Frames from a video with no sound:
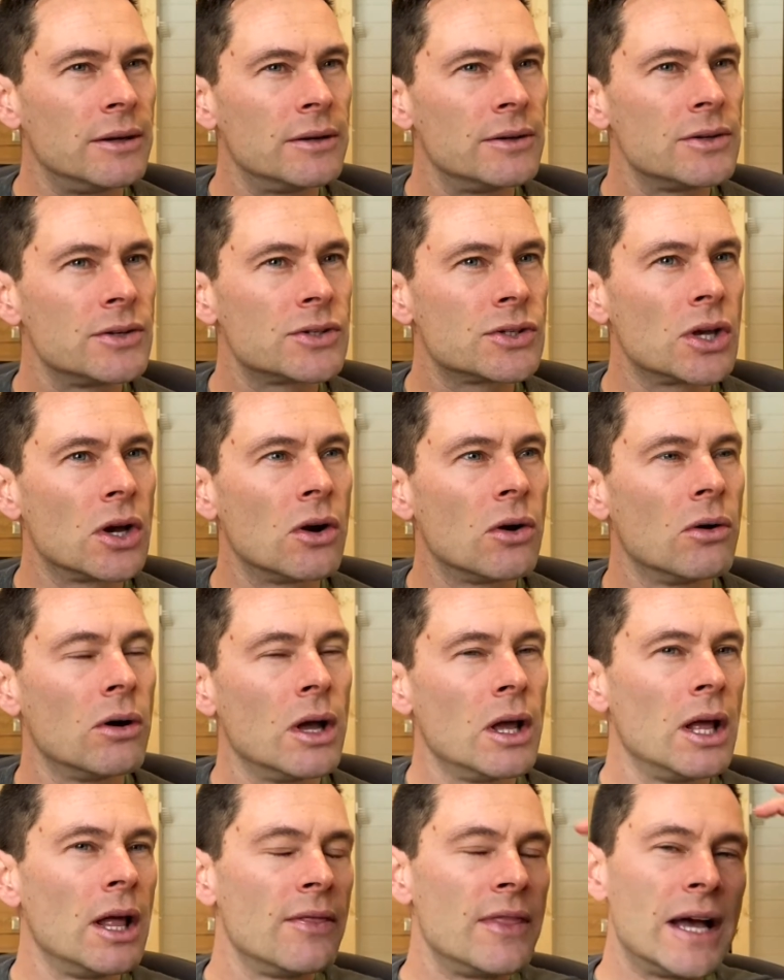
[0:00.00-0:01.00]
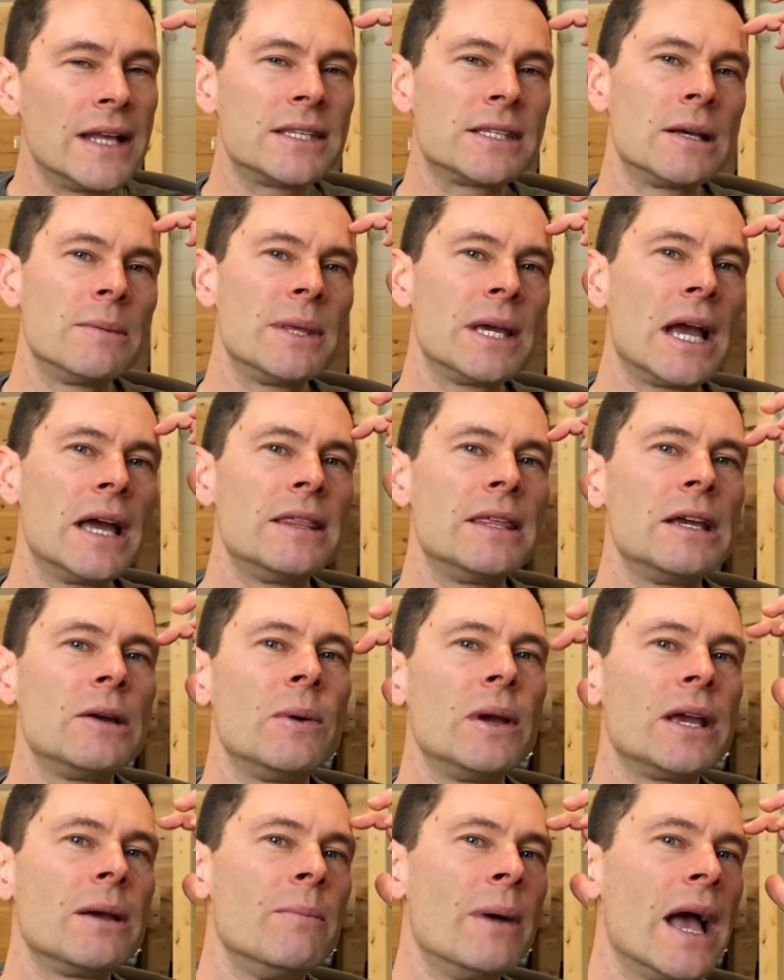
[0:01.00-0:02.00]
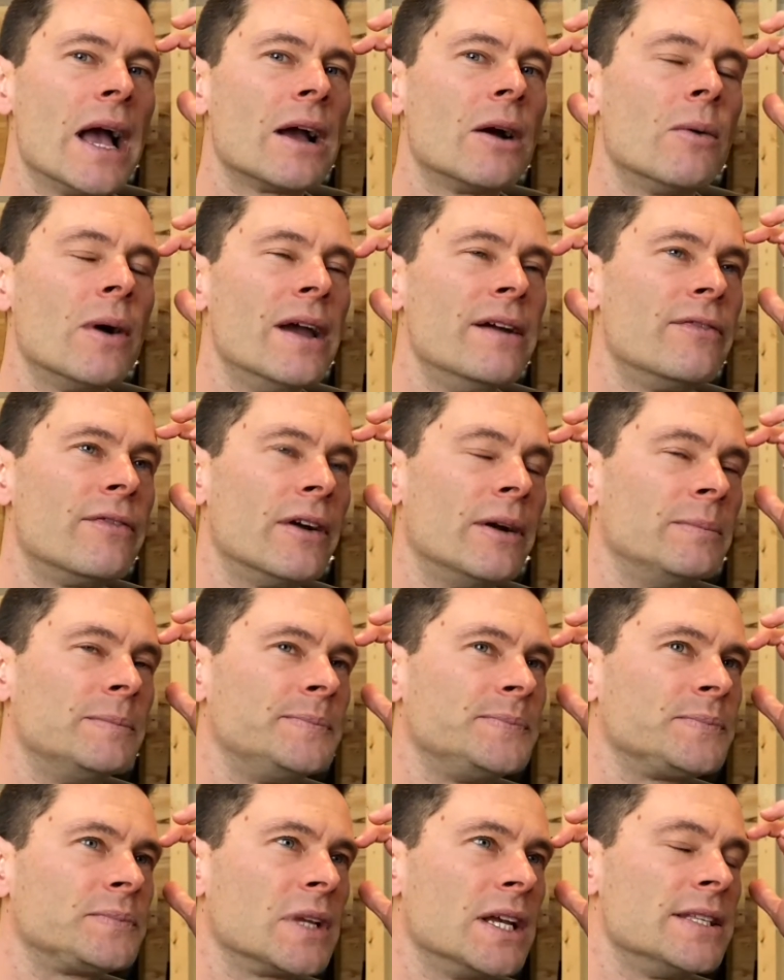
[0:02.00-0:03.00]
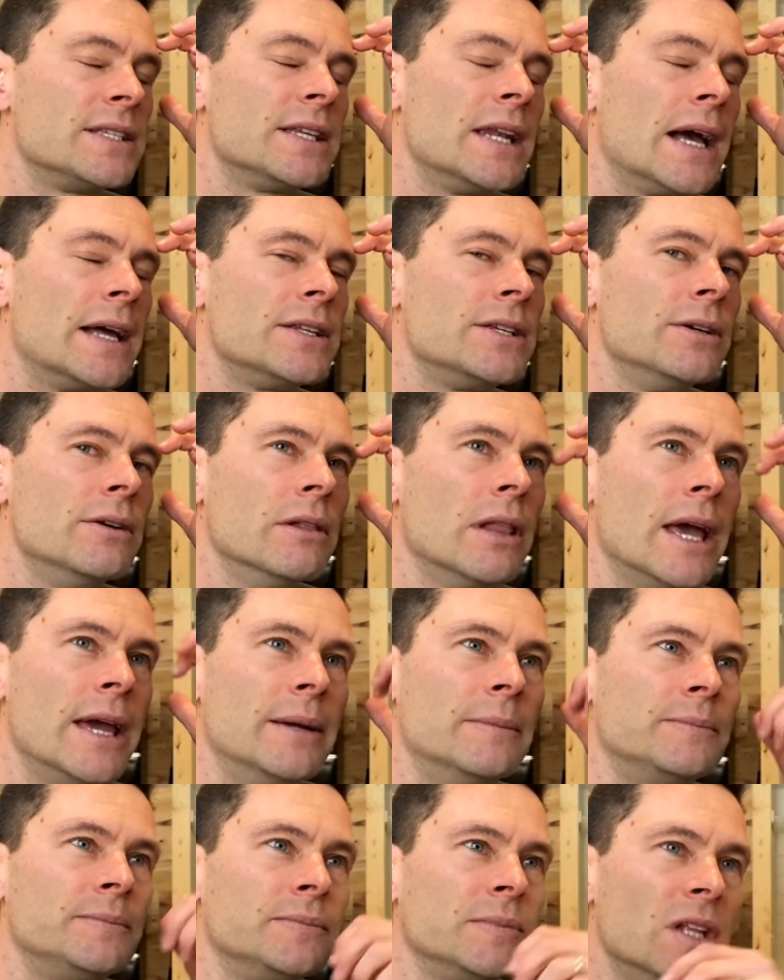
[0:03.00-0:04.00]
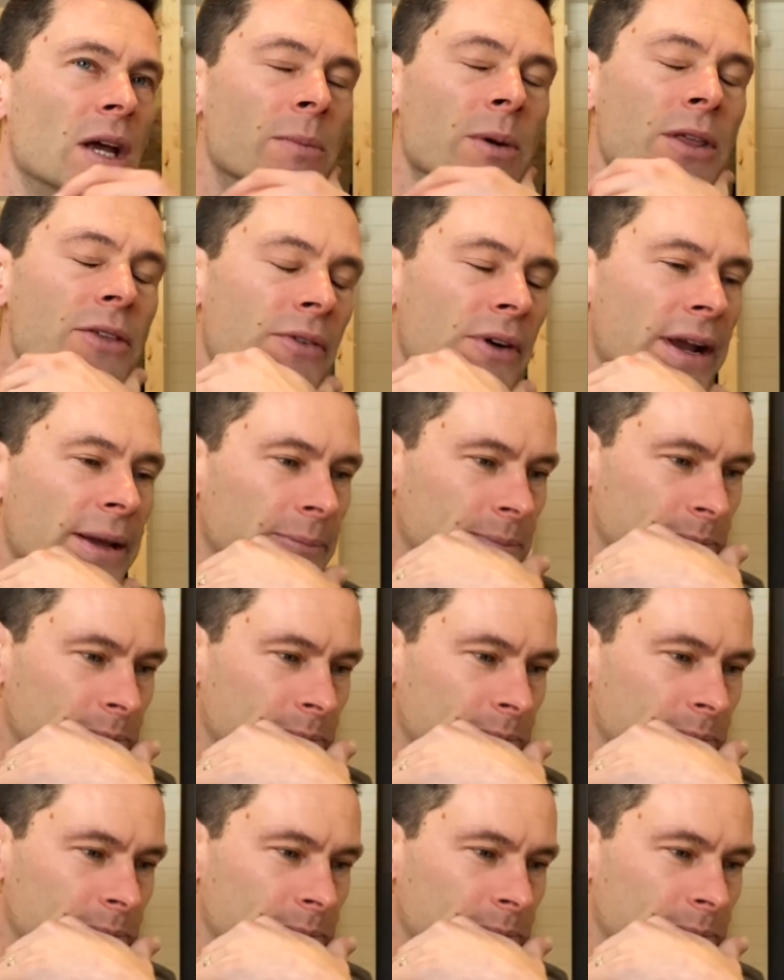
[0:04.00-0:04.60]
So that's something I think we can back away from. It's not too late. Number three,